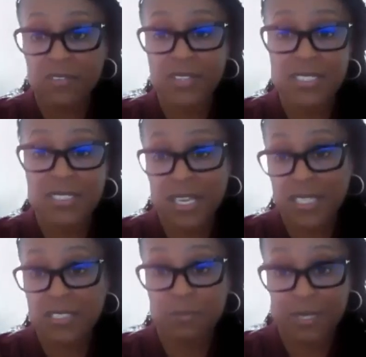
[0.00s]
of this
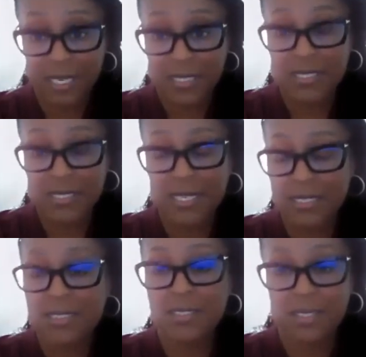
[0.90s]
takes place in
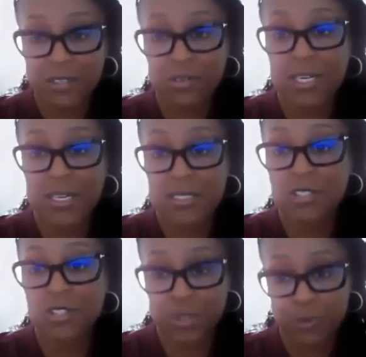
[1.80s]
as little as
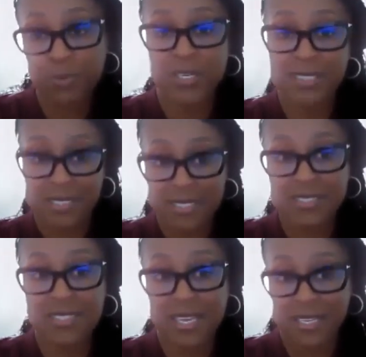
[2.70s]
2.6
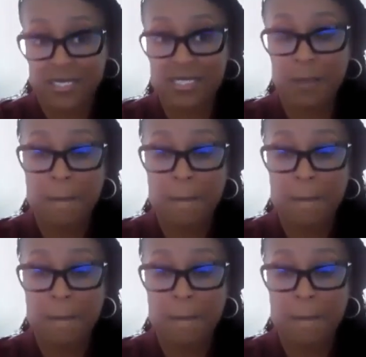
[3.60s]
days.